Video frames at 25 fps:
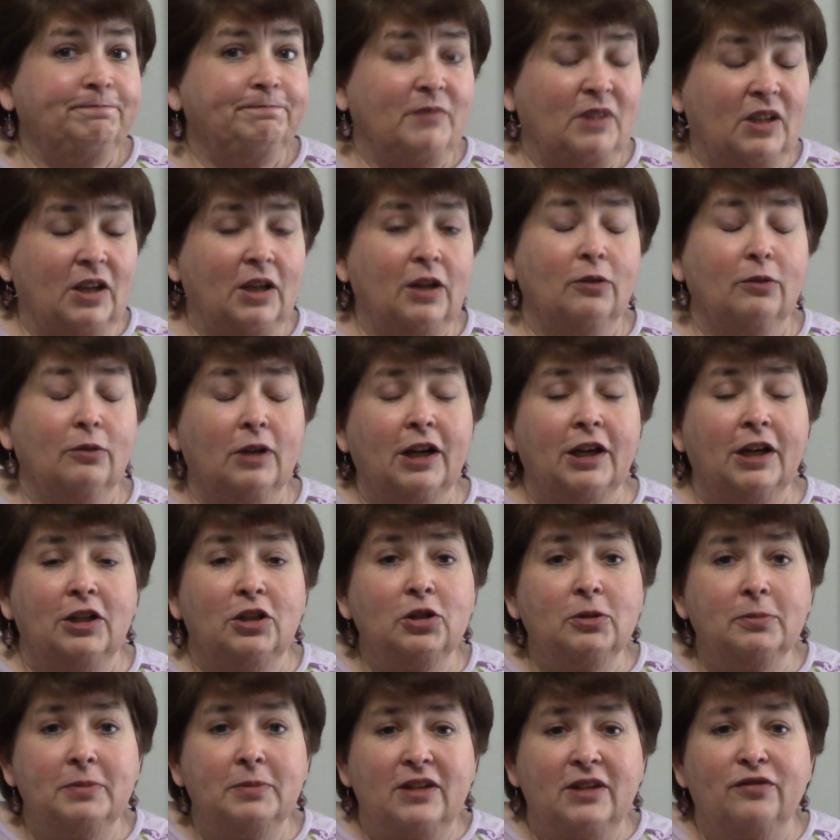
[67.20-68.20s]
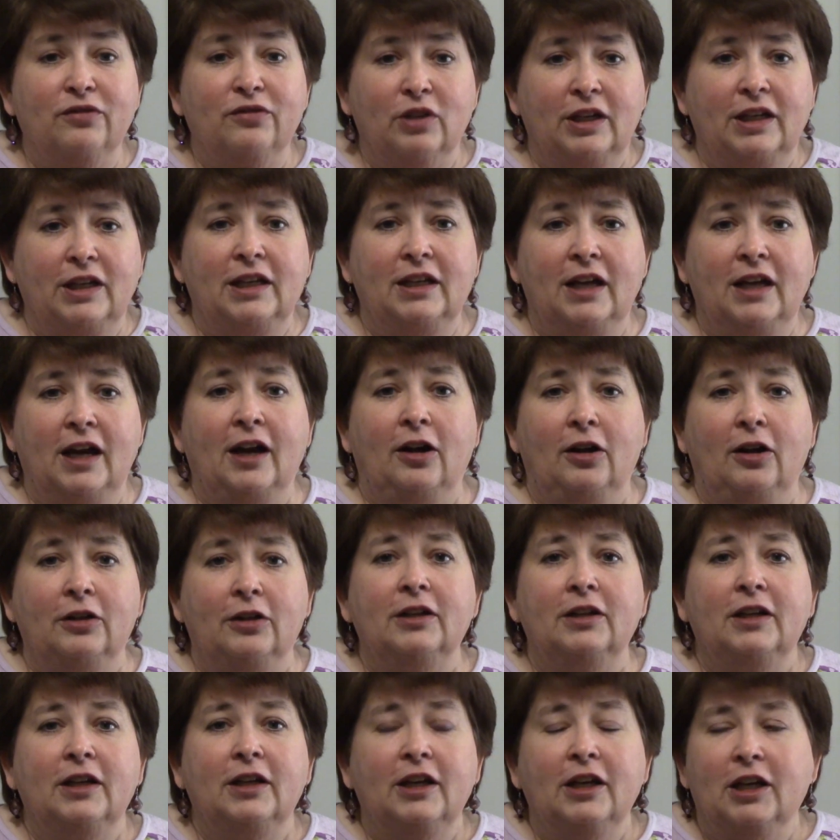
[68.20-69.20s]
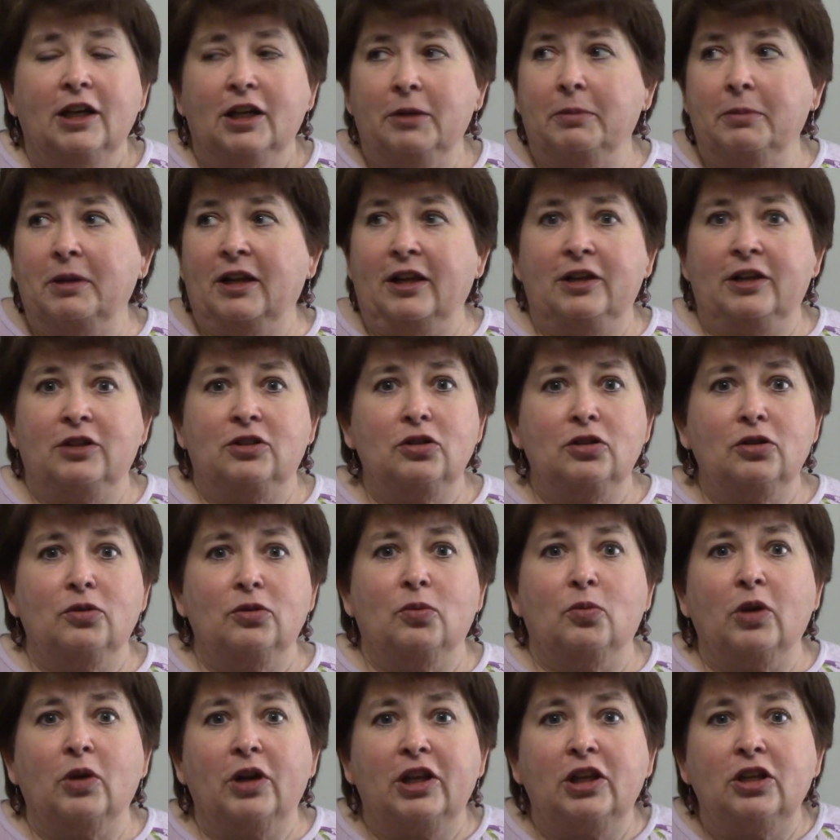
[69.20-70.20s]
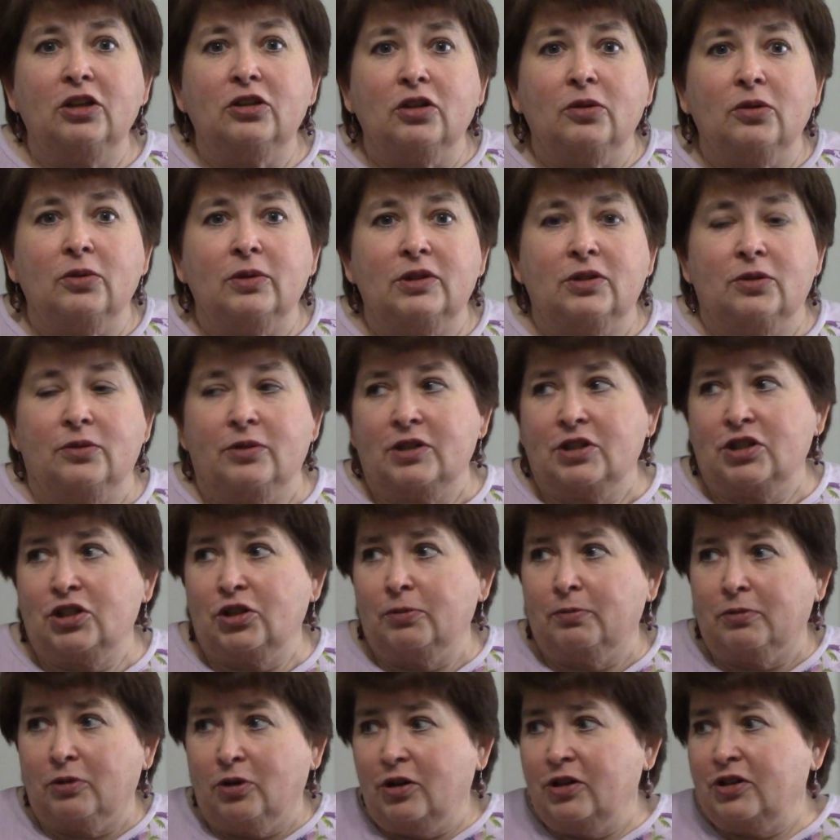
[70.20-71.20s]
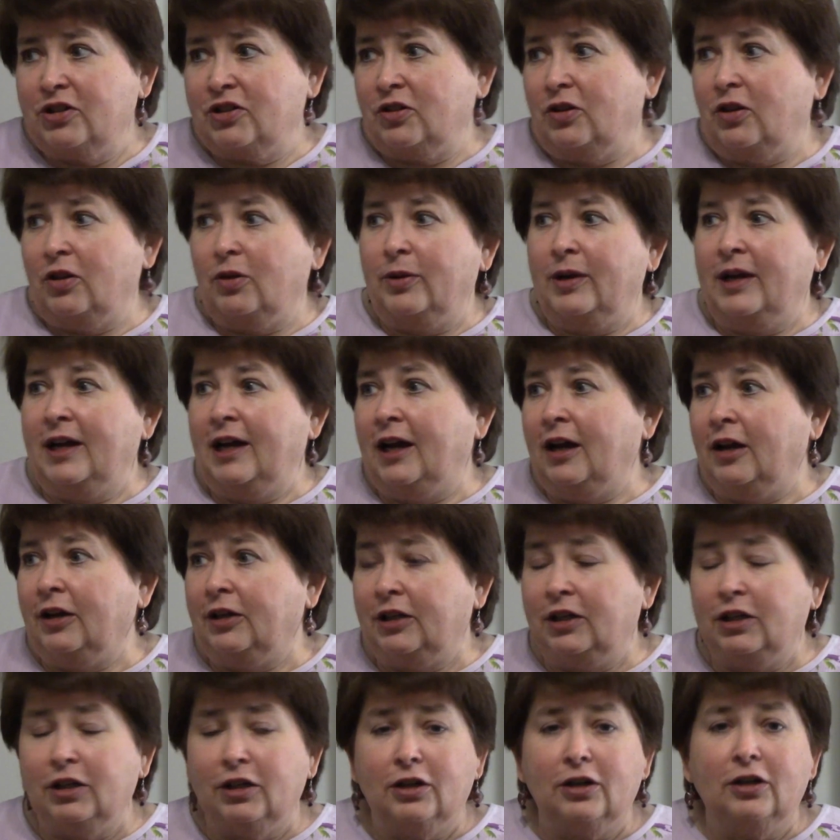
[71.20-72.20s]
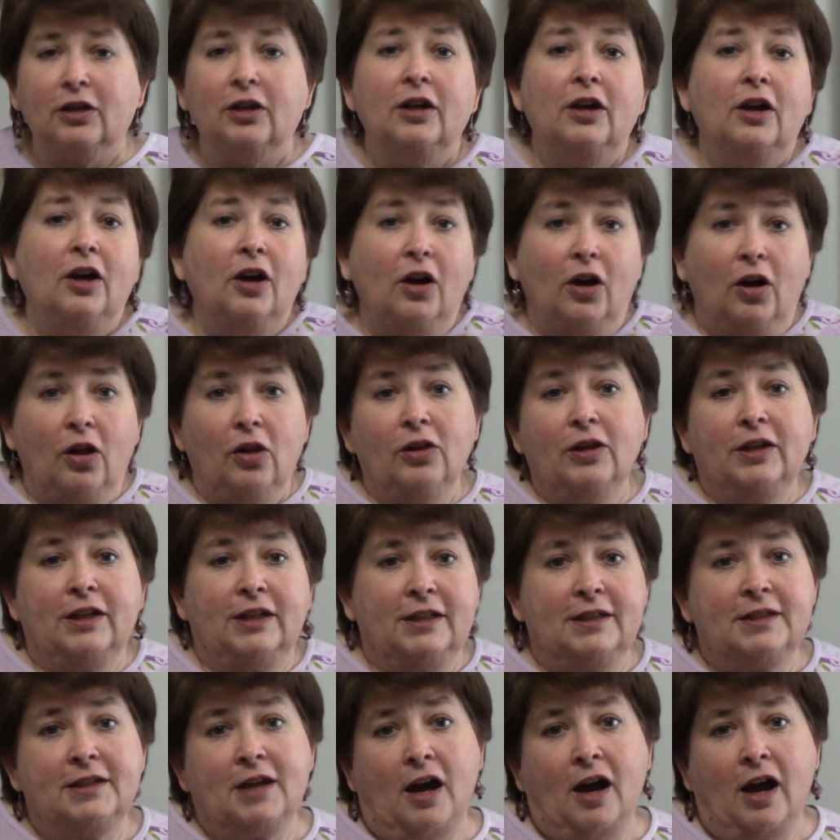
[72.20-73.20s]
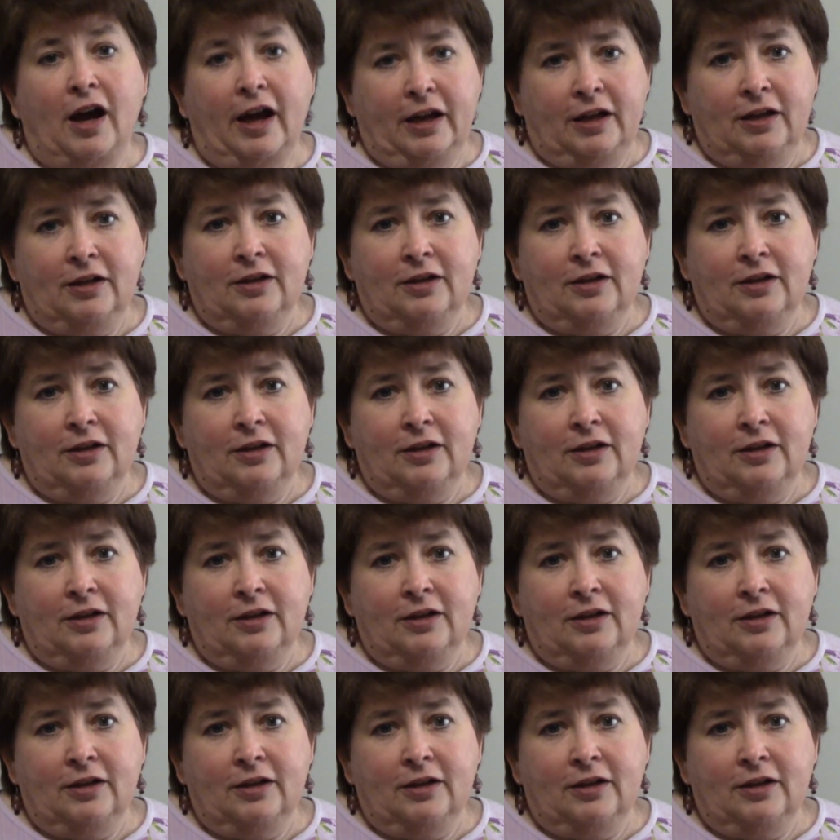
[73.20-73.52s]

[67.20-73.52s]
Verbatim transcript: Yeah, right, you'd be freaking out. You'd be like, dude, what are you doing to us? You brought us all the way out here only to die.